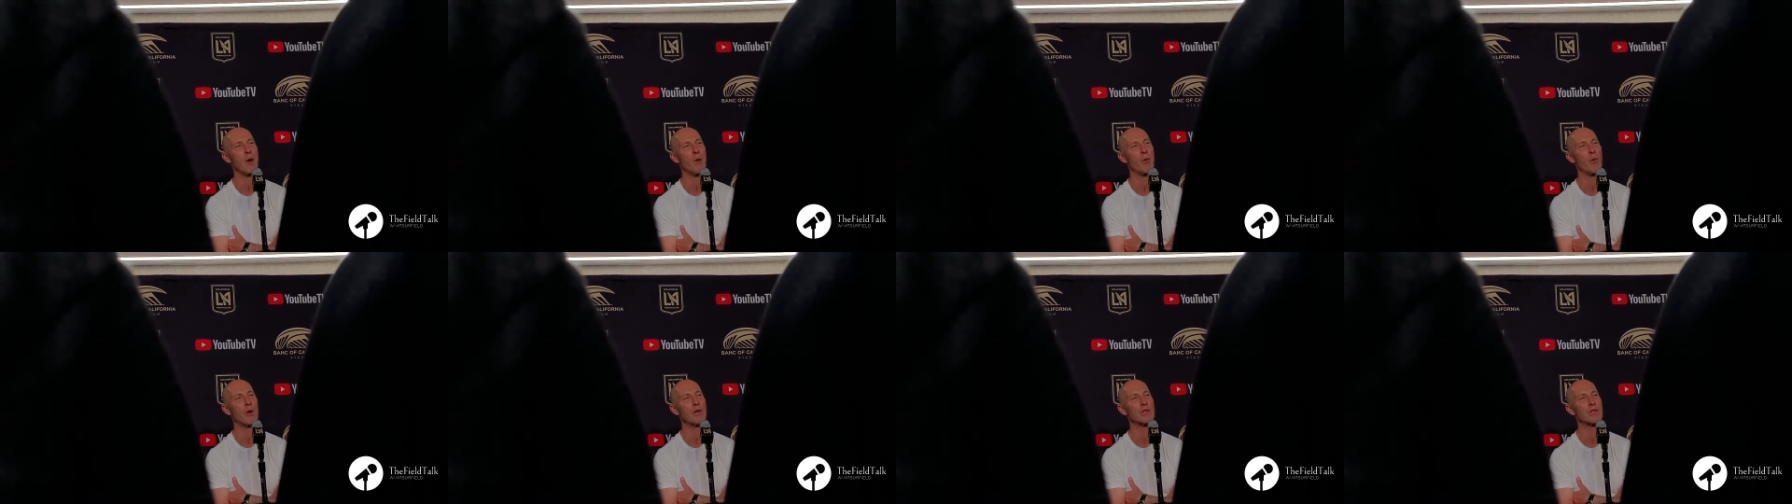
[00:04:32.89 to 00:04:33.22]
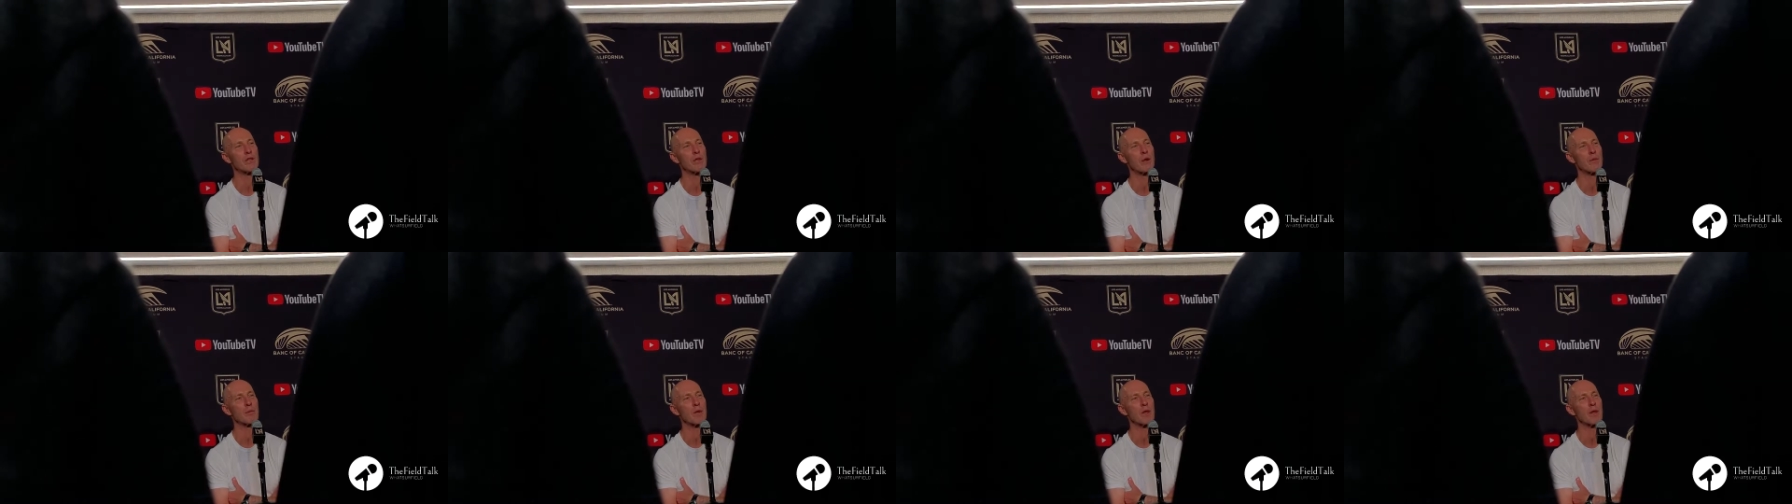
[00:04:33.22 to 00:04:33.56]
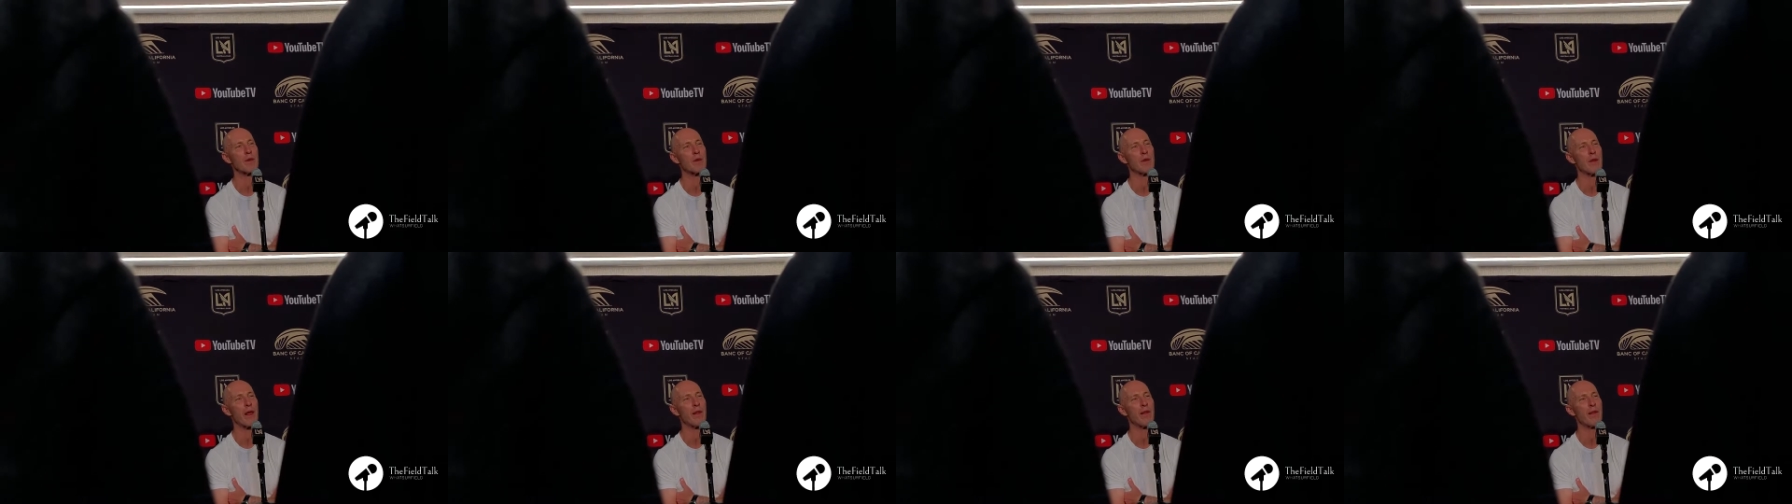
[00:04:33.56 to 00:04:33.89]
that won
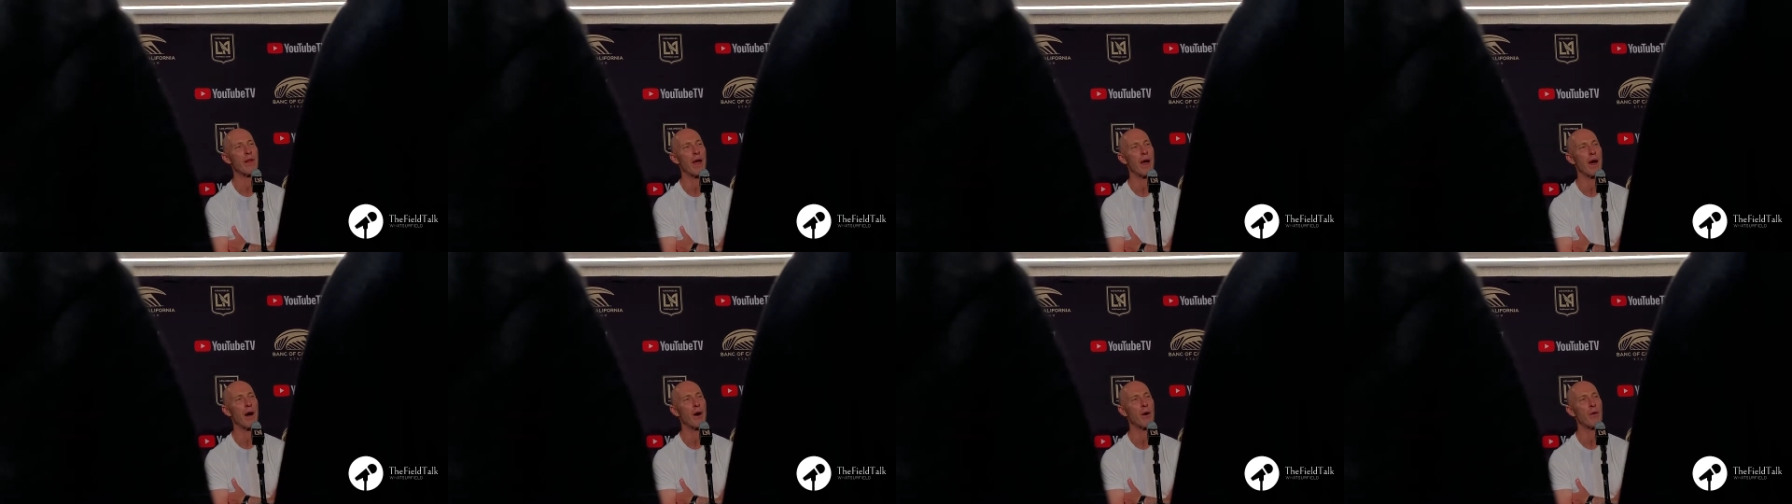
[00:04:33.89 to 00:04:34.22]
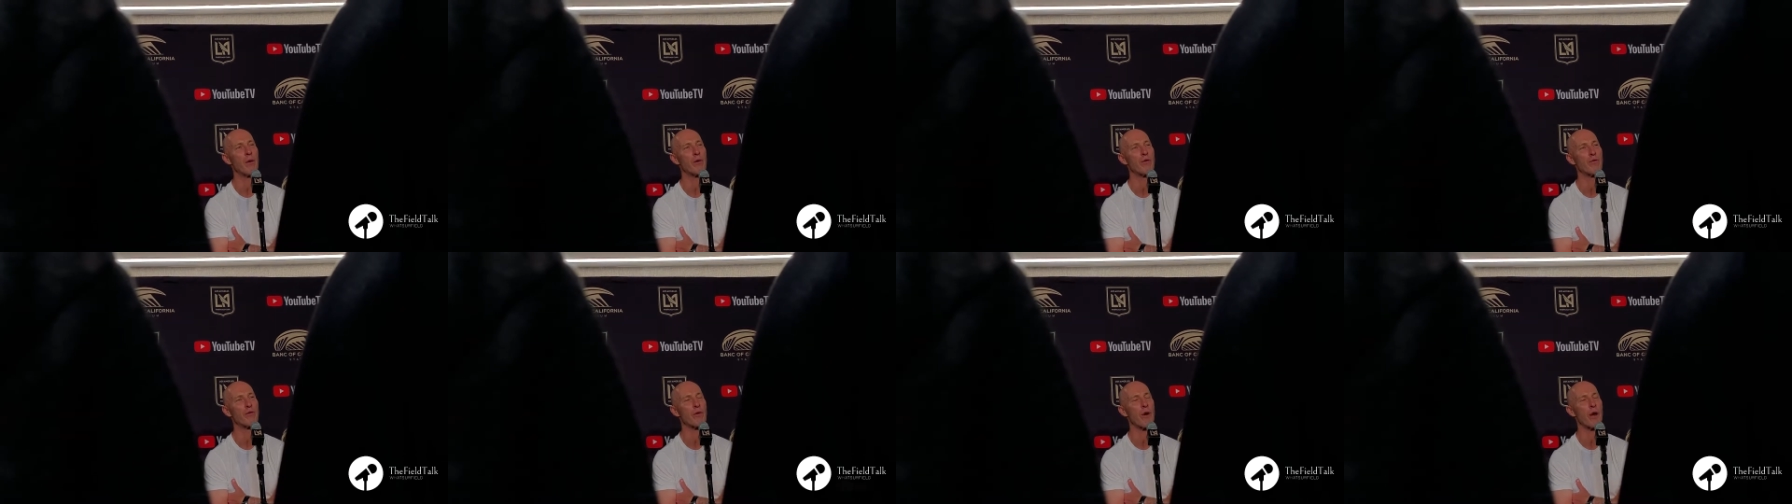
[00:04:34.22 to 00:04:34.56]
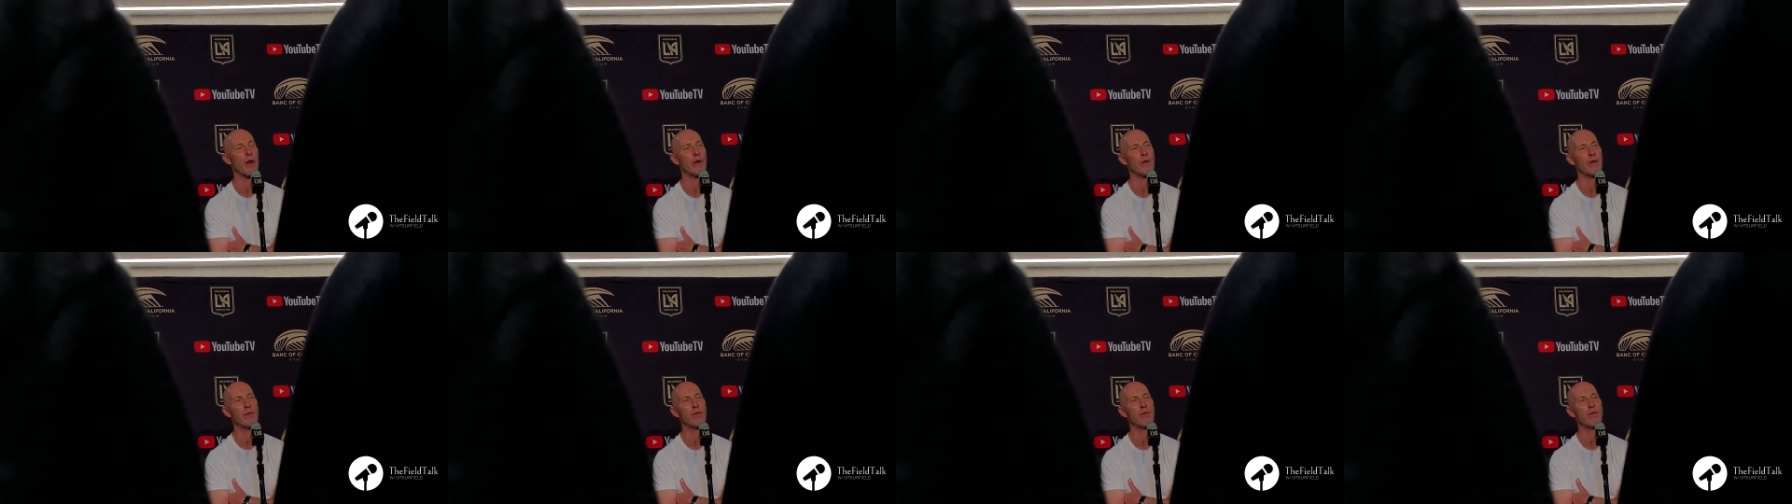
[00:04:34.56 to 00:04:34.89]
something that now in
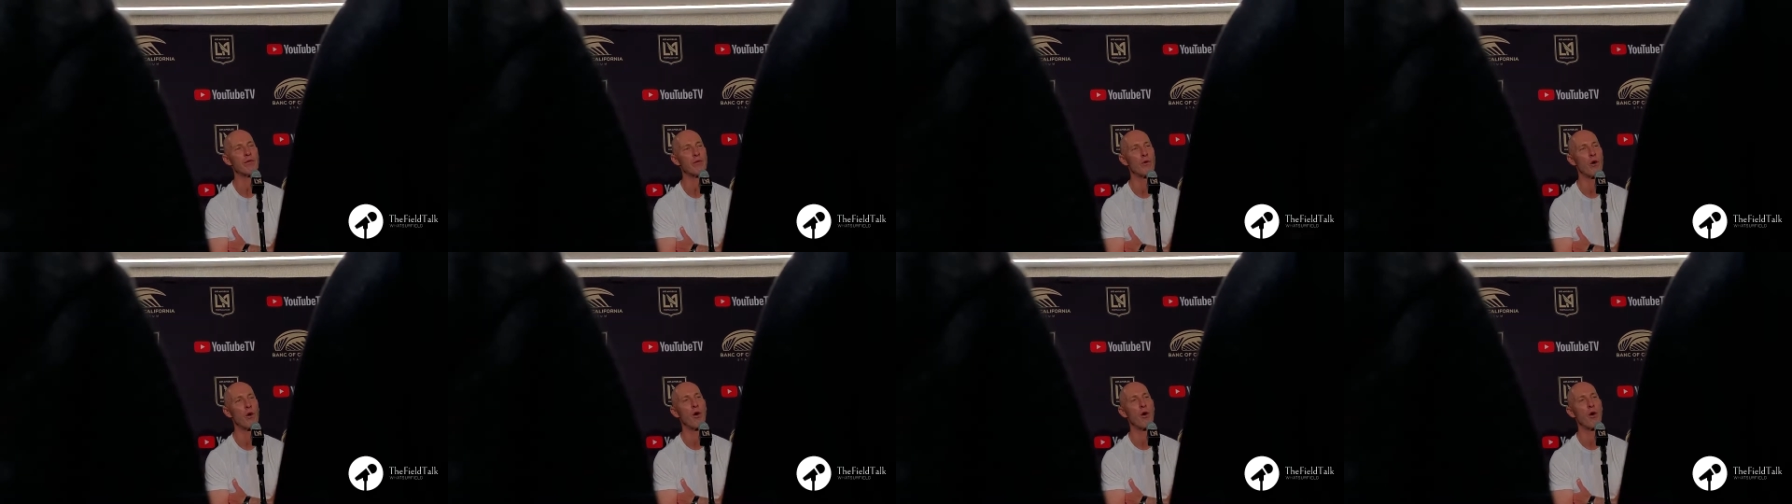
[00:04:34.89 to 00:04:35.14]
front of